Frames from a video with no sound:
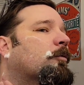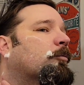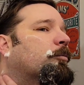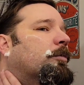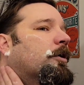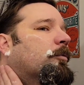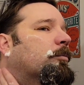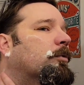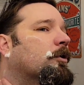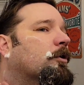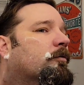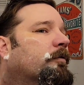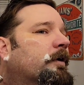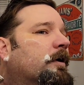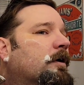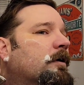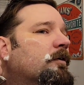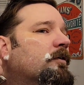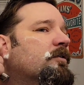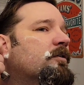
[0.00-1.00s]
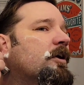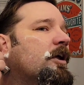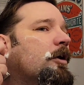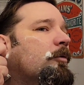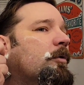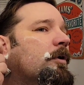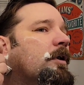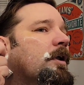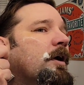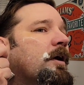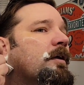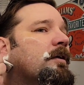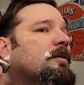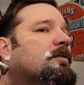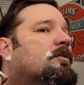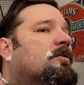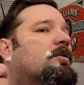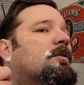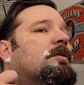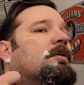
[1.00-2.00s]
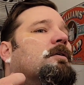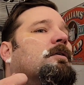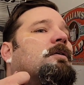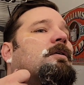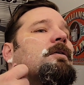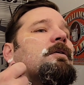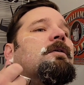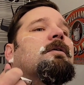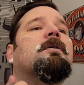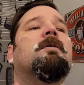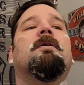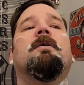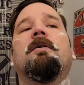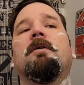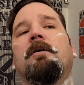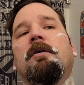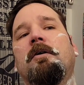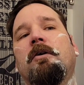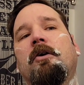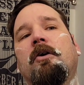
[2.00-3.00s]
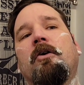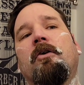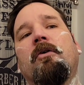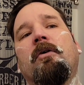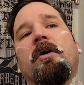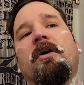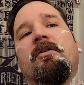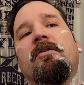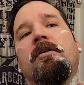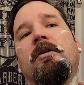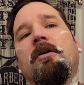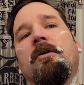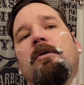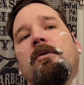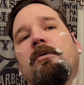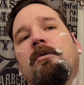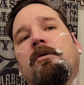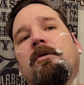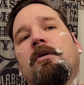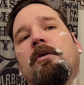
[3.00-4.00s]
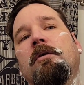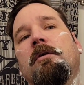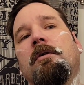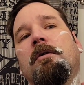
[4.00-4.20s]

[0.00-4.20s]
Pimple over here on the side of my neck, it's crazy huge.